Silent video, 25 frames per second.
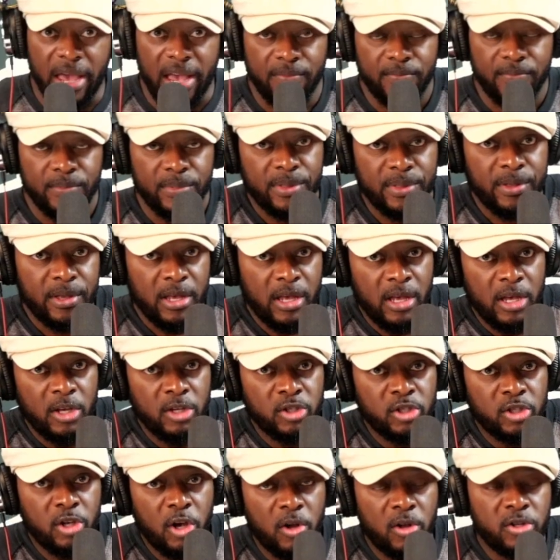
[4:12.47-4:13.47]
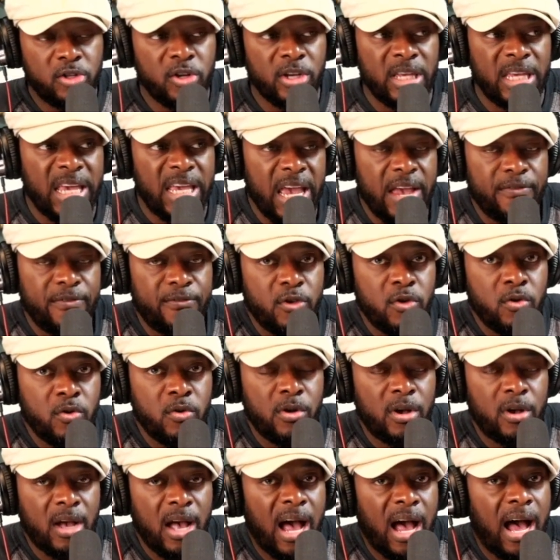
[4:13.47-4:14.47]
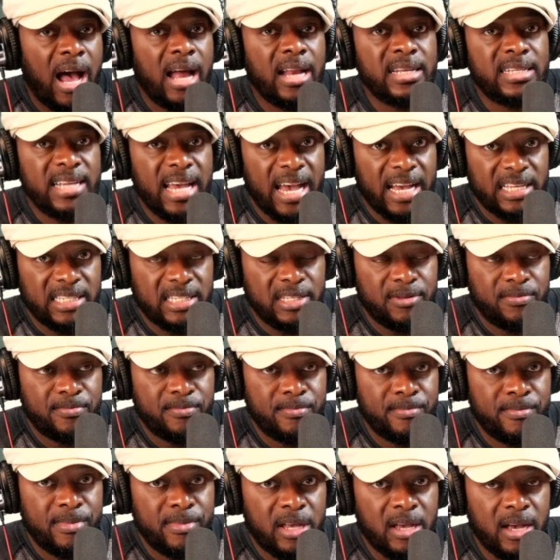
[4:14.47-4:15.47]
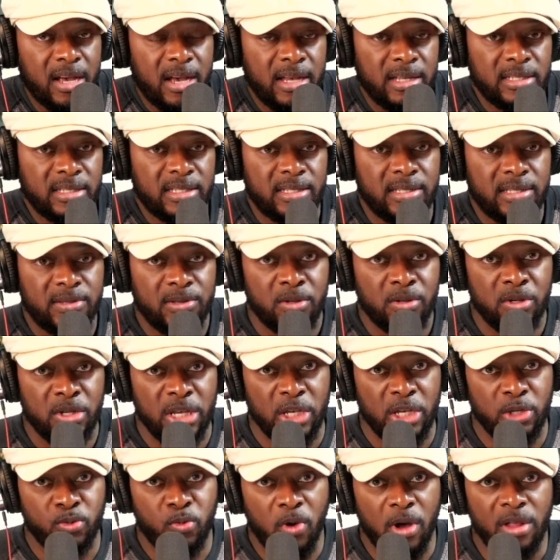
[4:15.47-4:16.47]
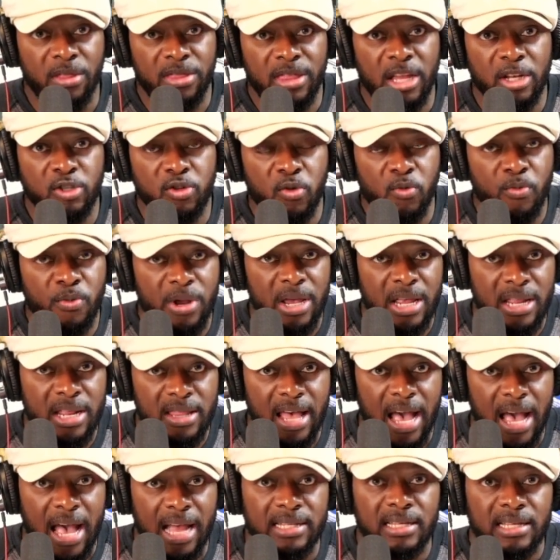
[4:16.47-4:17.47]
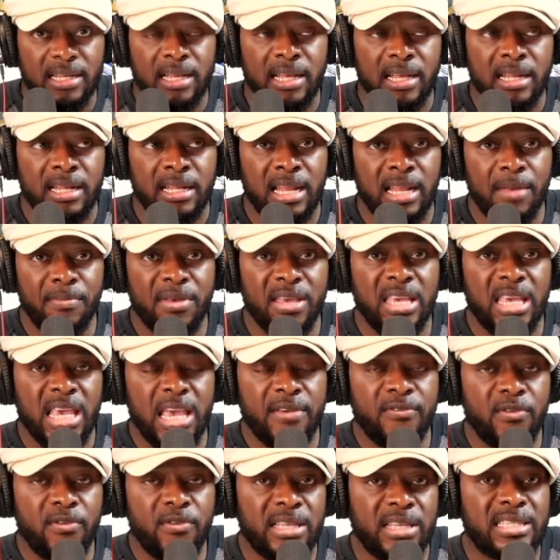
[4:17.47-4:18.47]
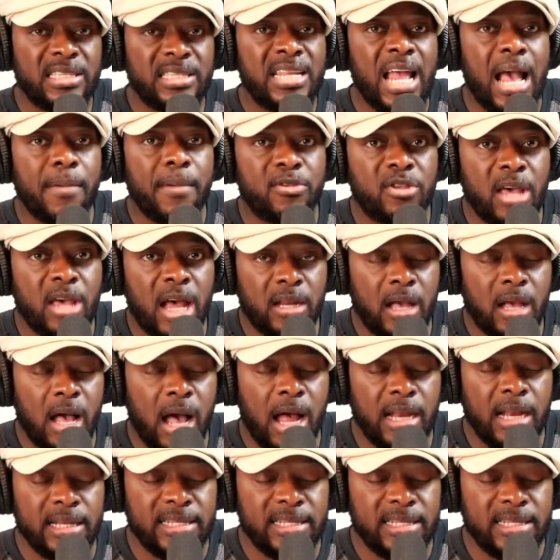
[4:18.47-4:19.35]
Okay, so to give you context, because it's one thing to read that, let me give you a snapshot